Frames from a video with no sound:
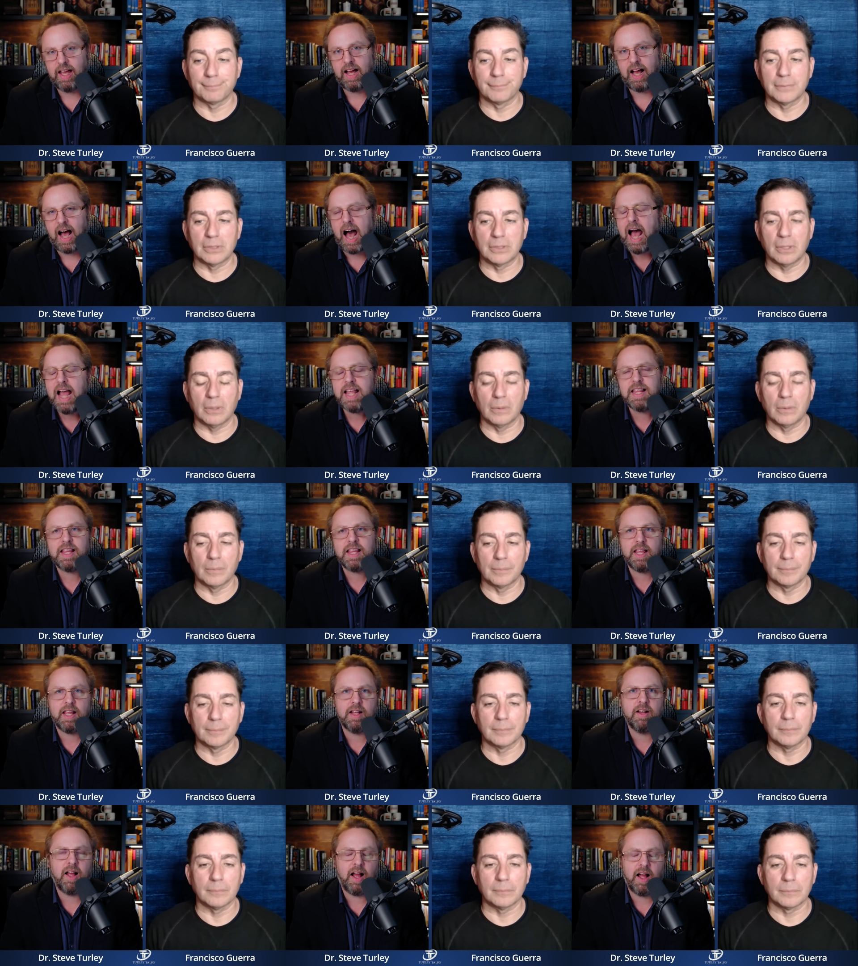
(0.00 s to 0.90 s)
Speaker 1: yeah. I
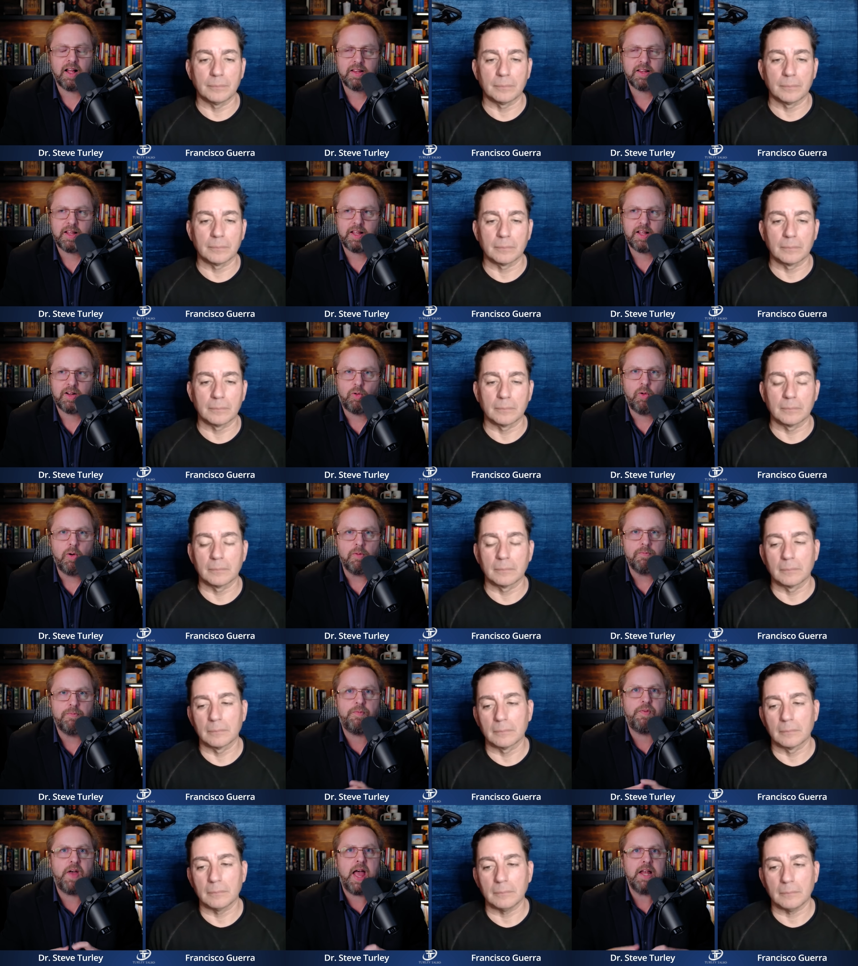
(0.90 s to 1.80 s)
think it. I think it will
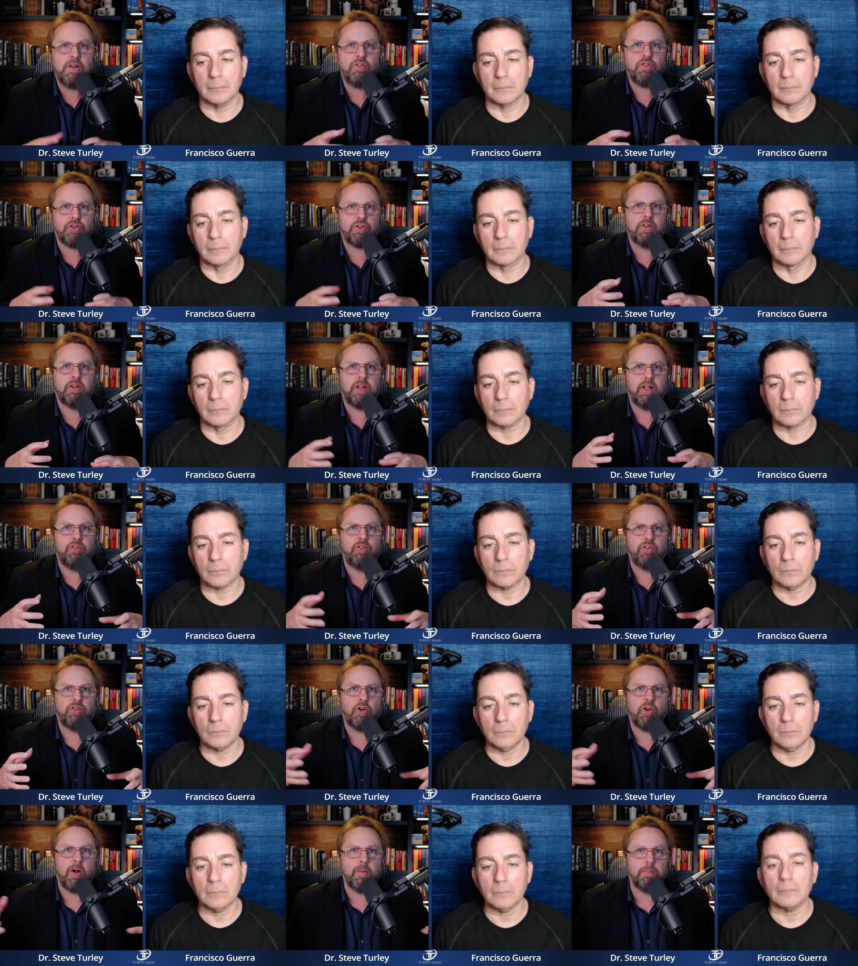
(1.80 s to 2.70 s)
eventually
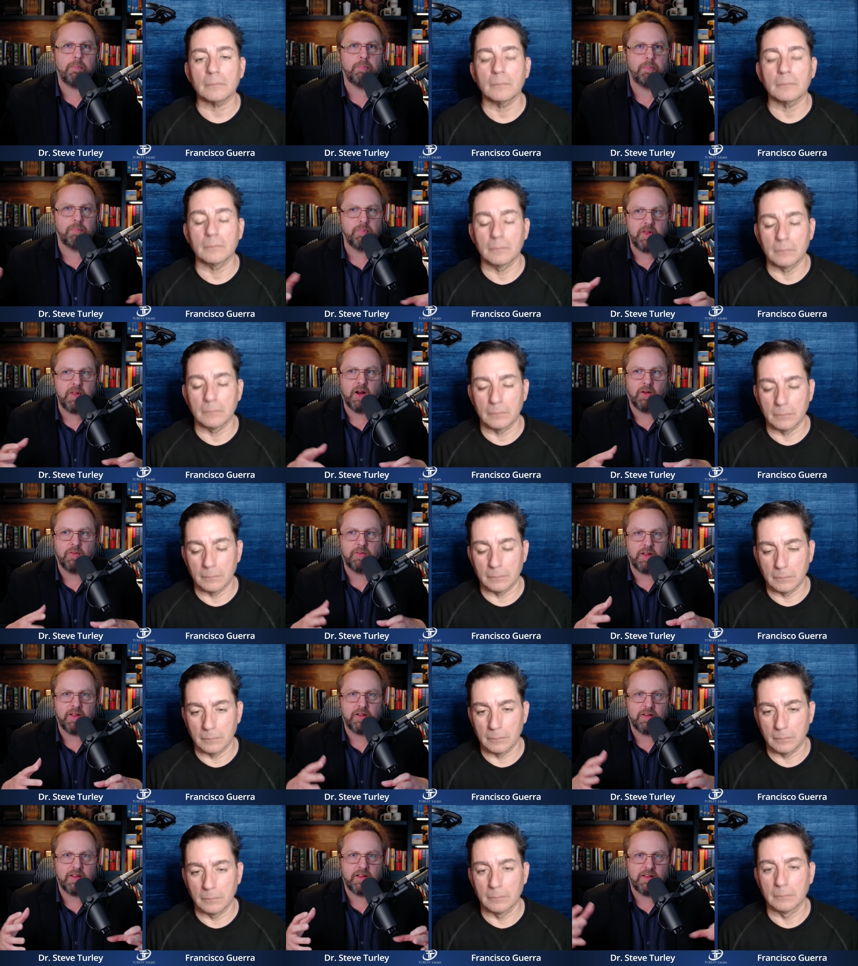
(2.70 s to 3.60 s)
start. You know,
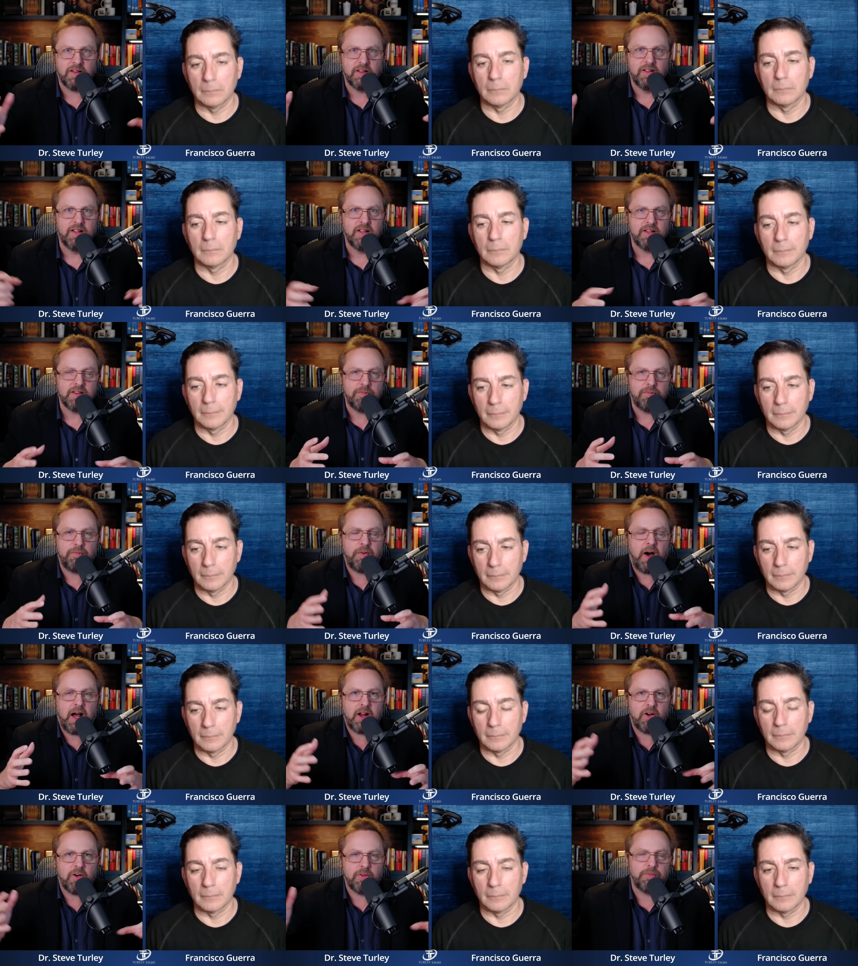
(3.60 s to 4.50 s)
the the the
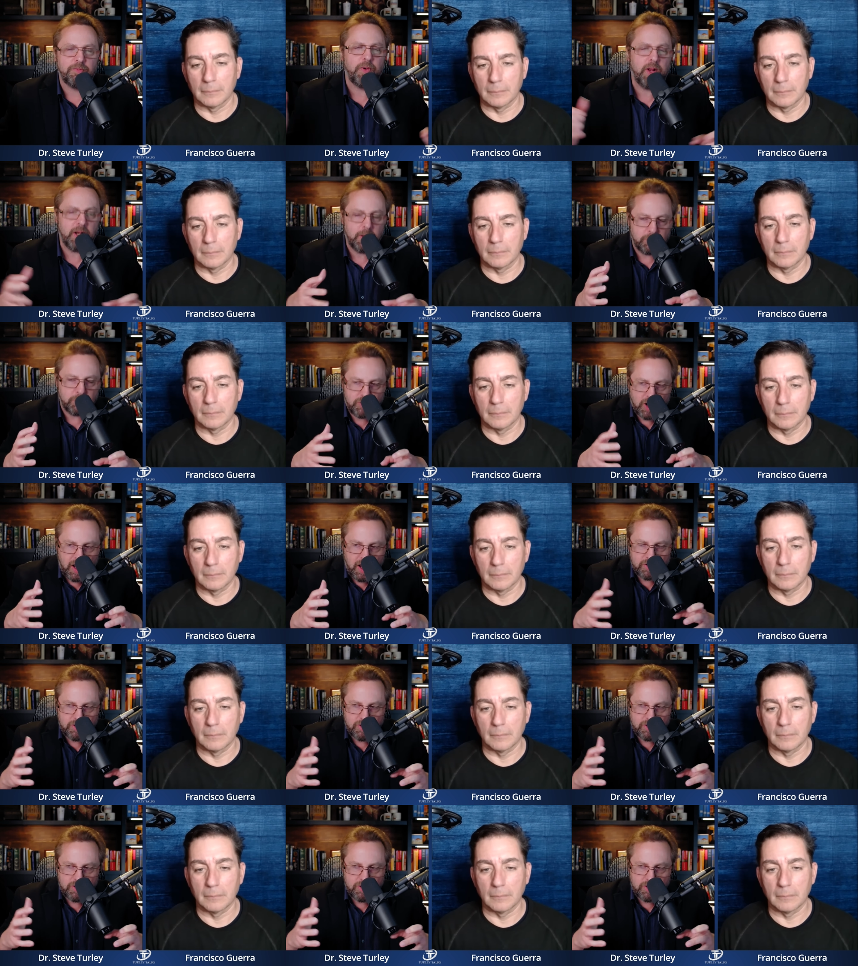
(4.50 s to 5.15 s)
fire of freedom does